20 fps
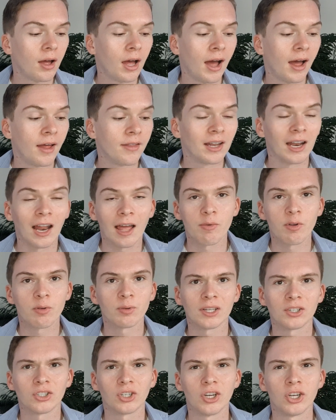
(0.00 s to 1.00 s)
And the library
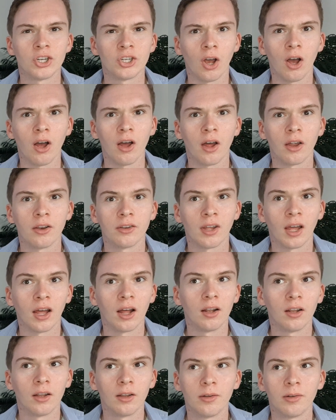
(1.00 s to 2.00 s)
was actually shut
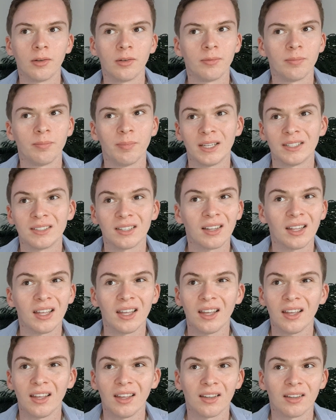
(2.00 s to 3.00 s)
until
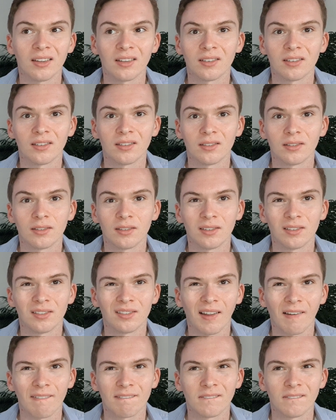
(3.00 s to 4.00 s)
basically
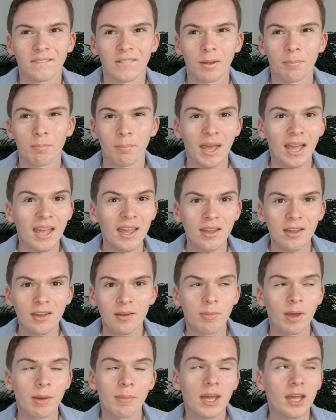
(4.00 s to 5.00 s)
May,
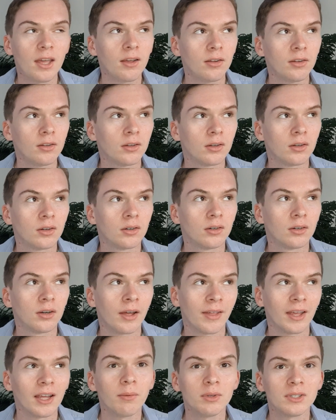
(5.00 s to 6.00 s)
maybe?
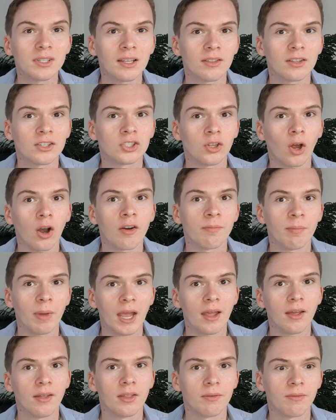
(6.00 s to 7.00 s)
I think it was like the start of
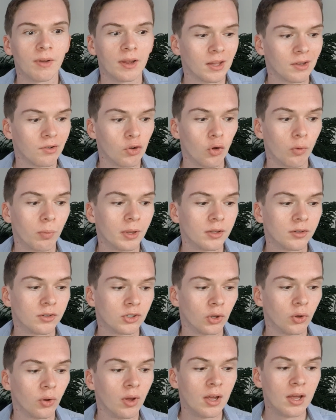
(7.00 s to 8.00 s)
May they finally reopened,
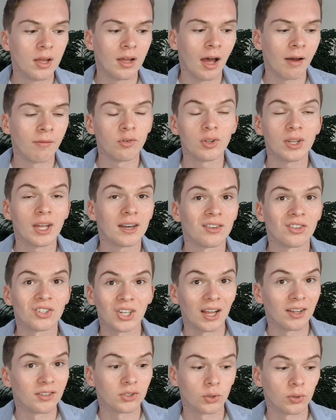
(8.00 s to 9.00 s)
so I haven't really had the
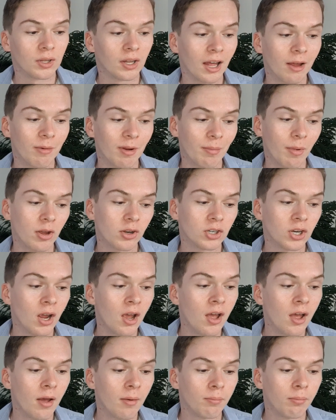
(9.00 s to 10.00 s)
chance to go to the library much.
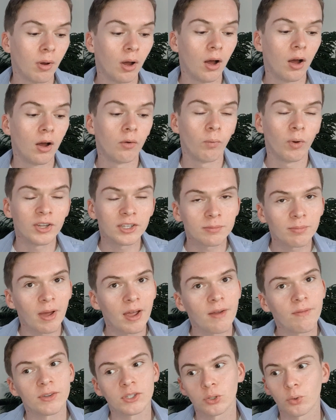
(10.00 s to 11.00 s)
But once
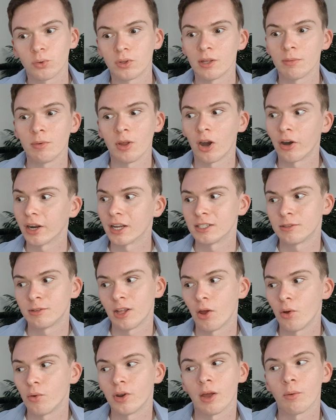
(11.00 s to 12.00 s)
my physical TBR gets
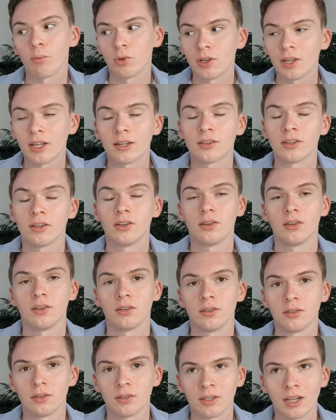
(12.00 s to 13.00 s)
down, I would like to
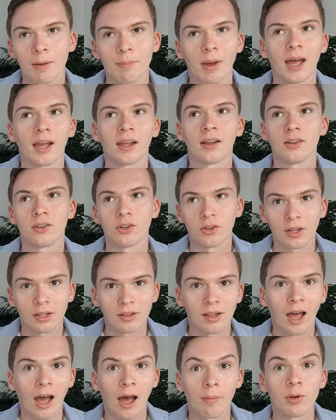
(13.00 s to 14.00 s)
get back into
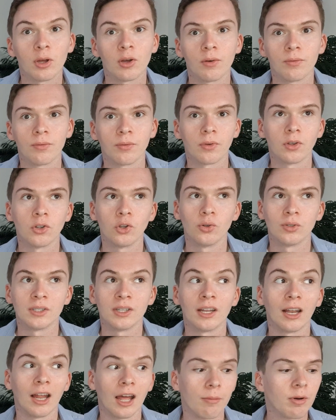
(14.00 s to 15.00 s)
like the habit of
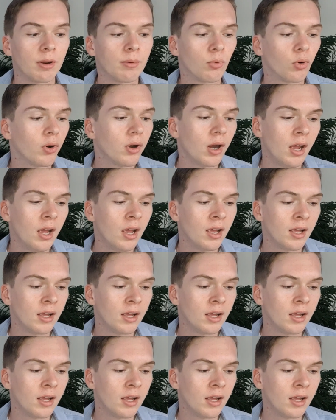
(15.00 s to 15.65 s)
using the library more